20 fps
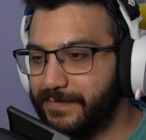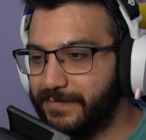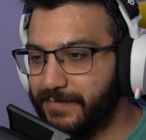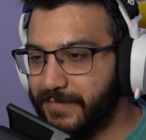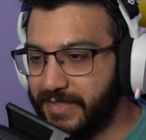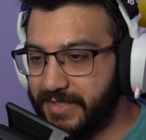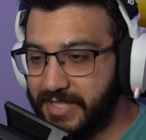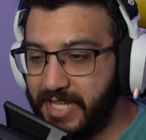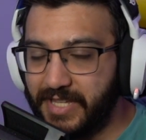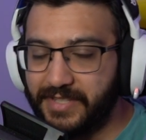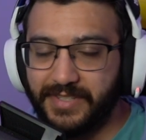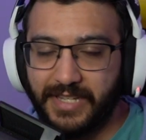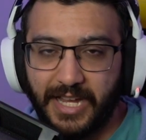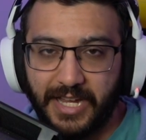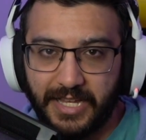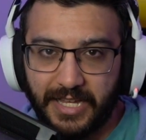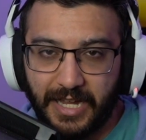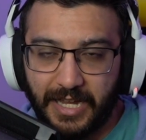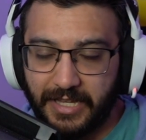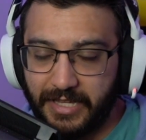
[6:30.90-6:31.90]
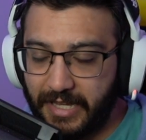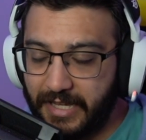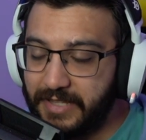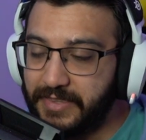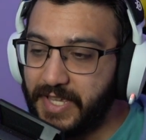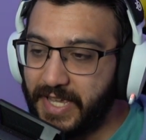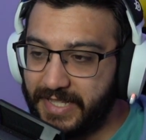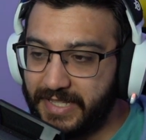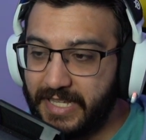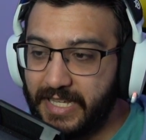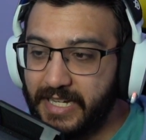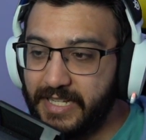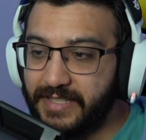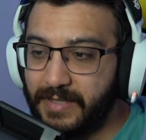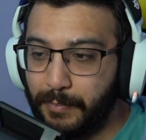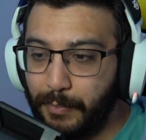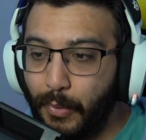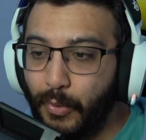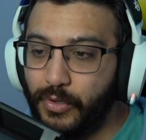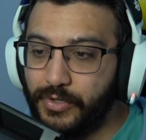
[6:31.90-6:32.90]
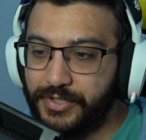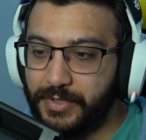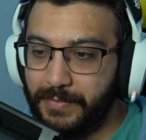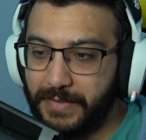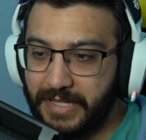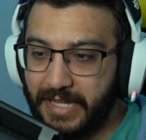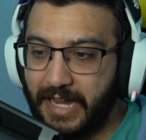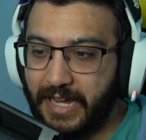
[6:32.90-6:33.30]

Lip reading: yes, that it is important to me.